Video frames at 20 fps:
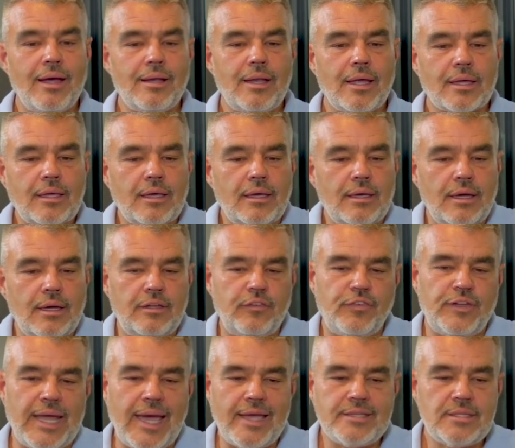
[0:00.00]
like if
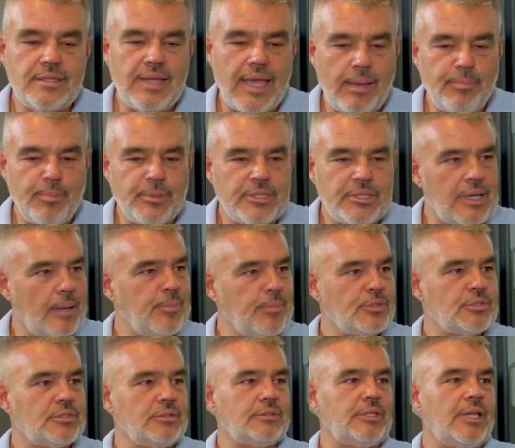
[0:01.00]
it hasn't happened up
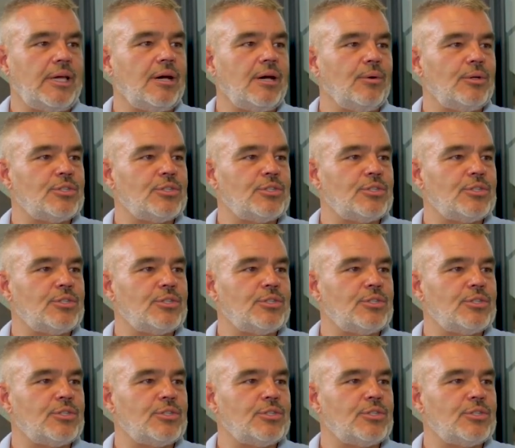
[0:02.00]
until now,